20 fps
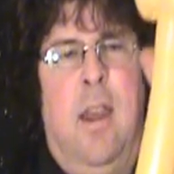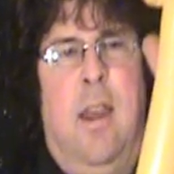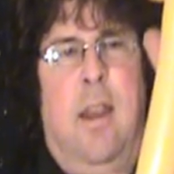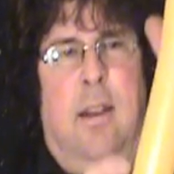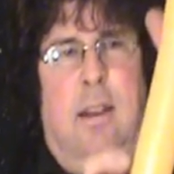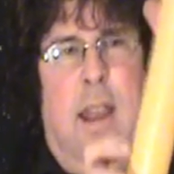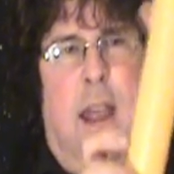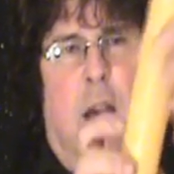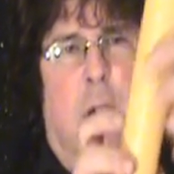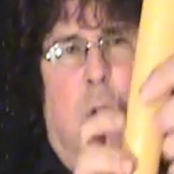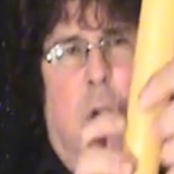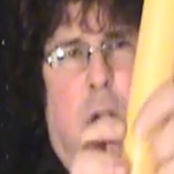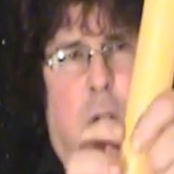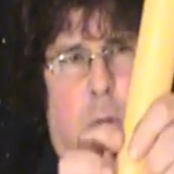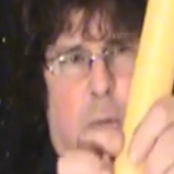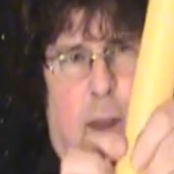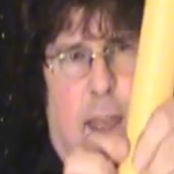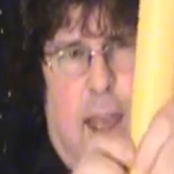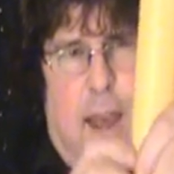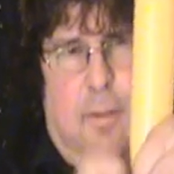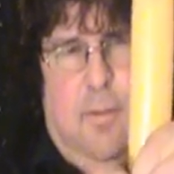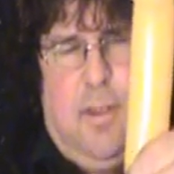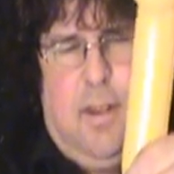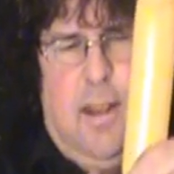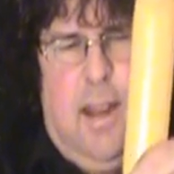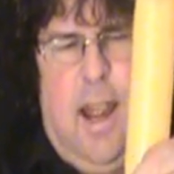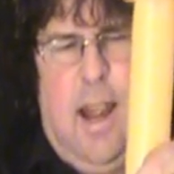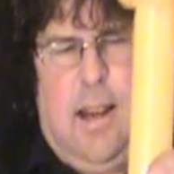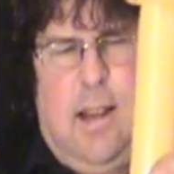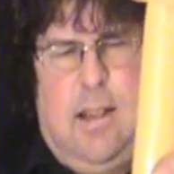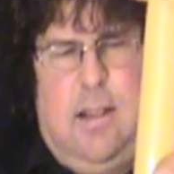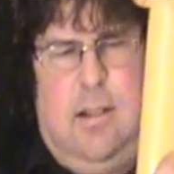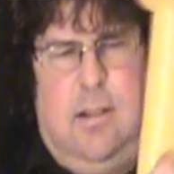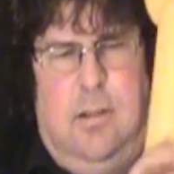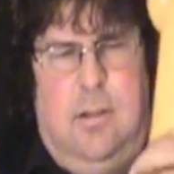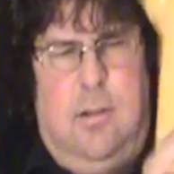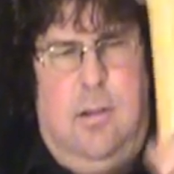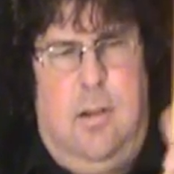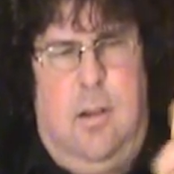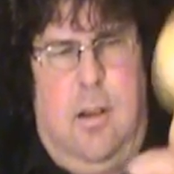Now, we have the neck,
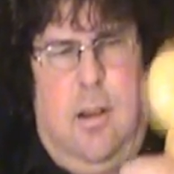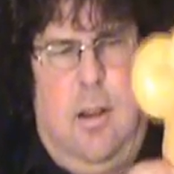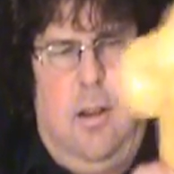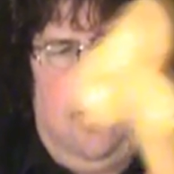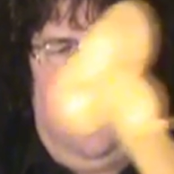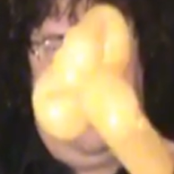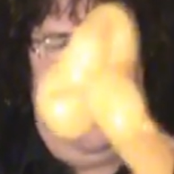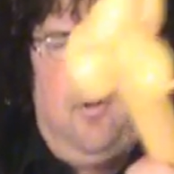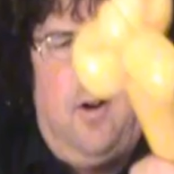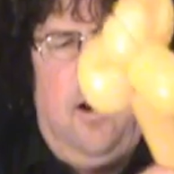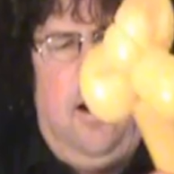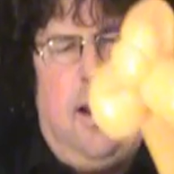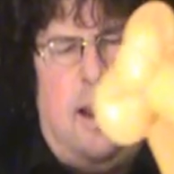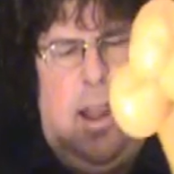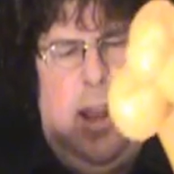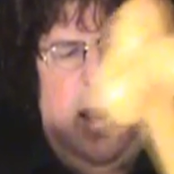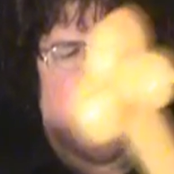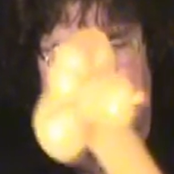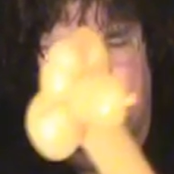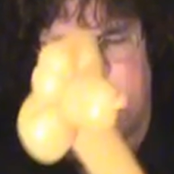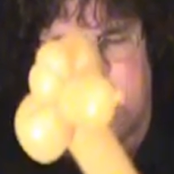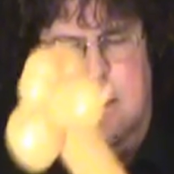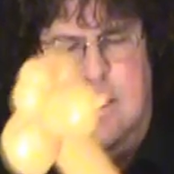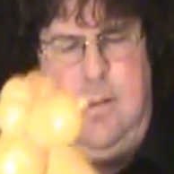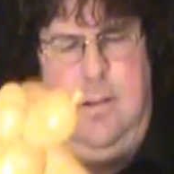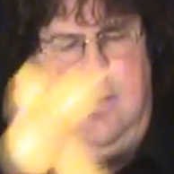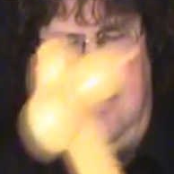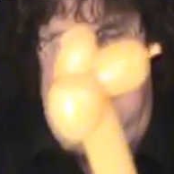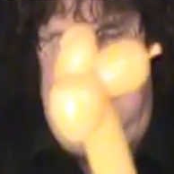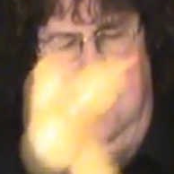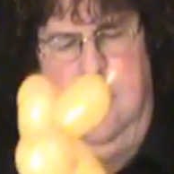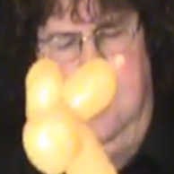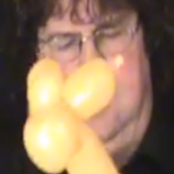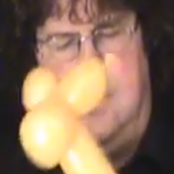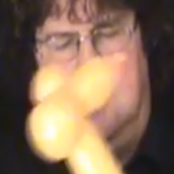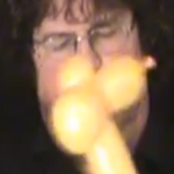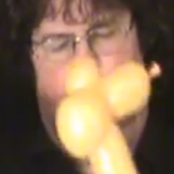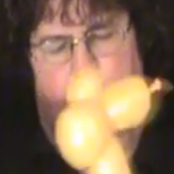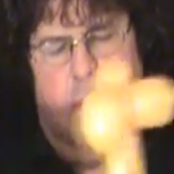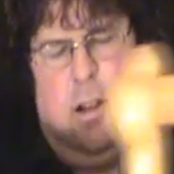the front legs,
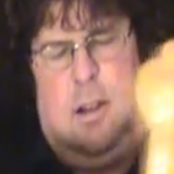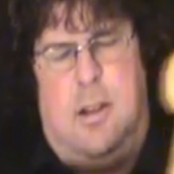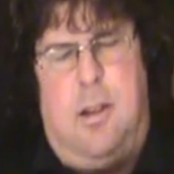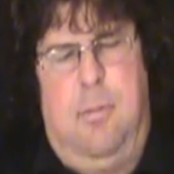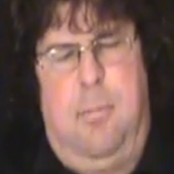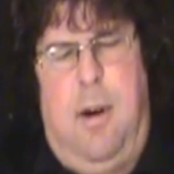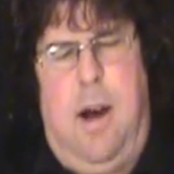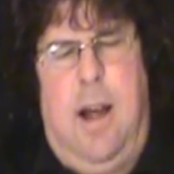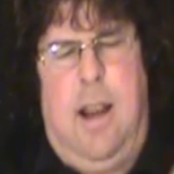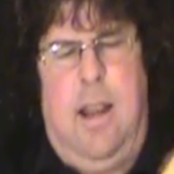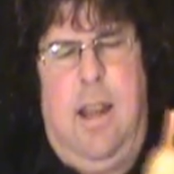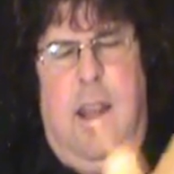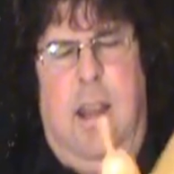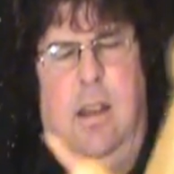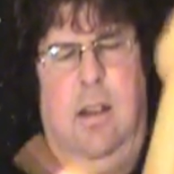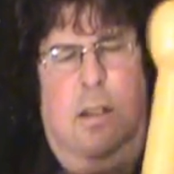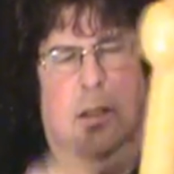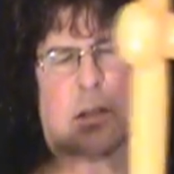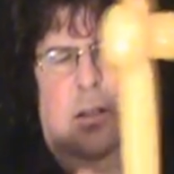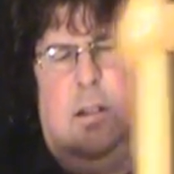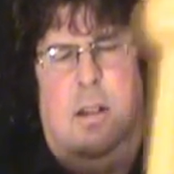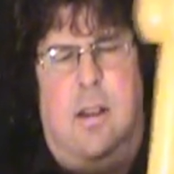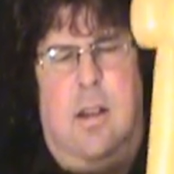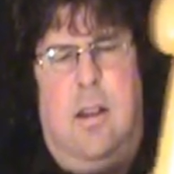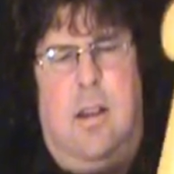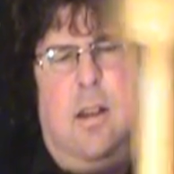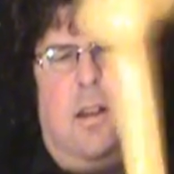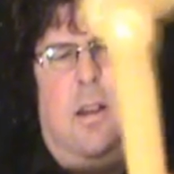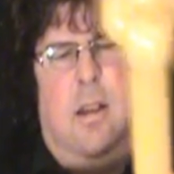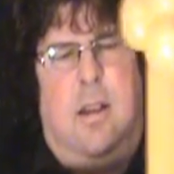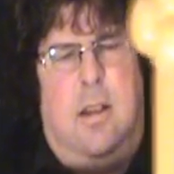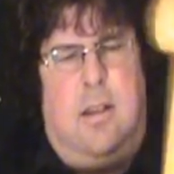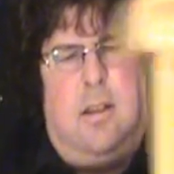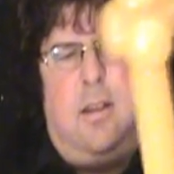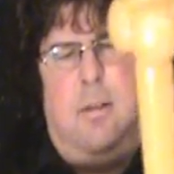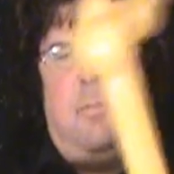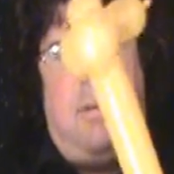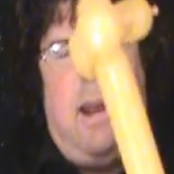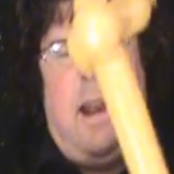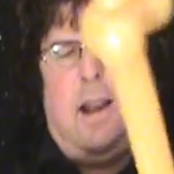the body,
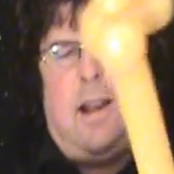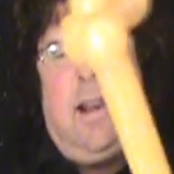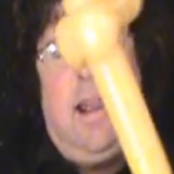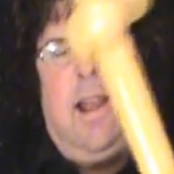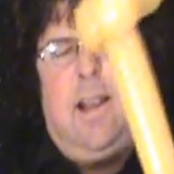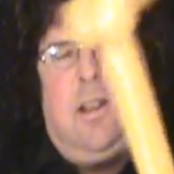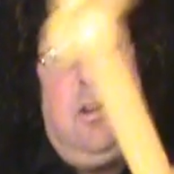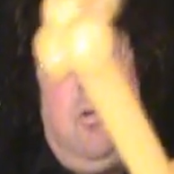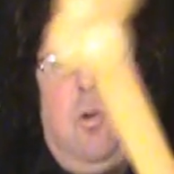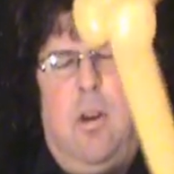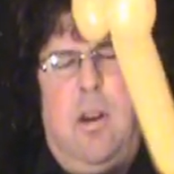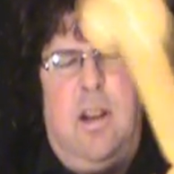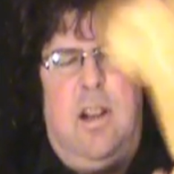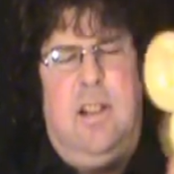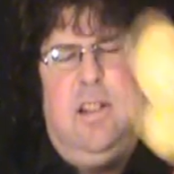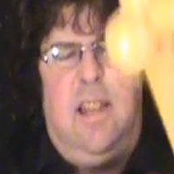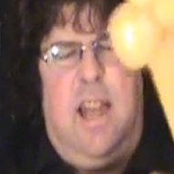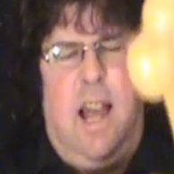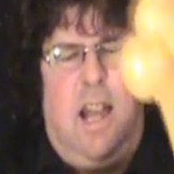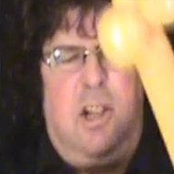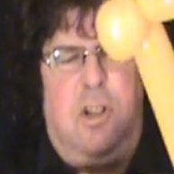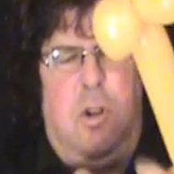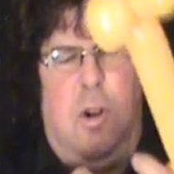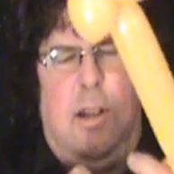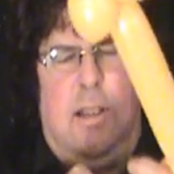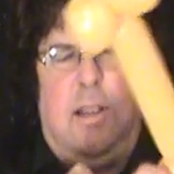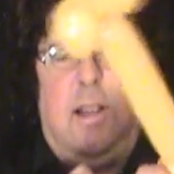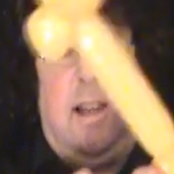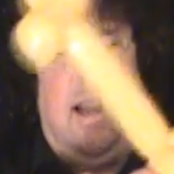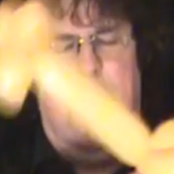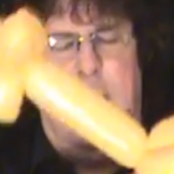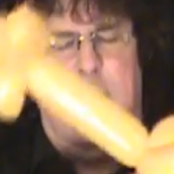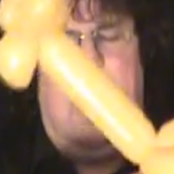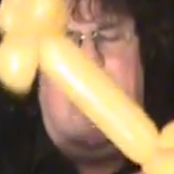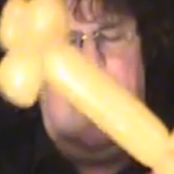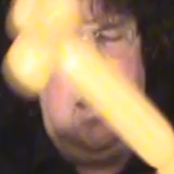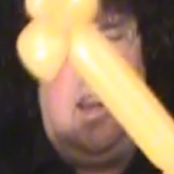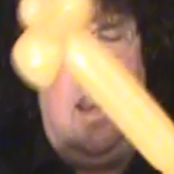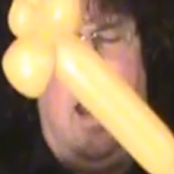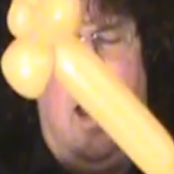the back legs. You want to exaggerate the length
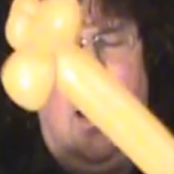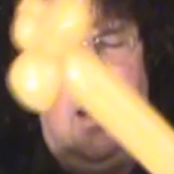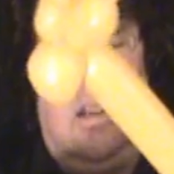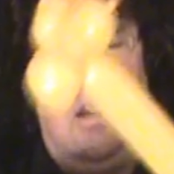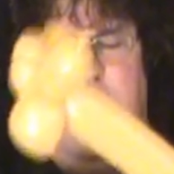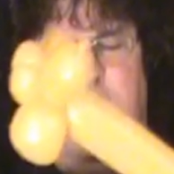of the neck.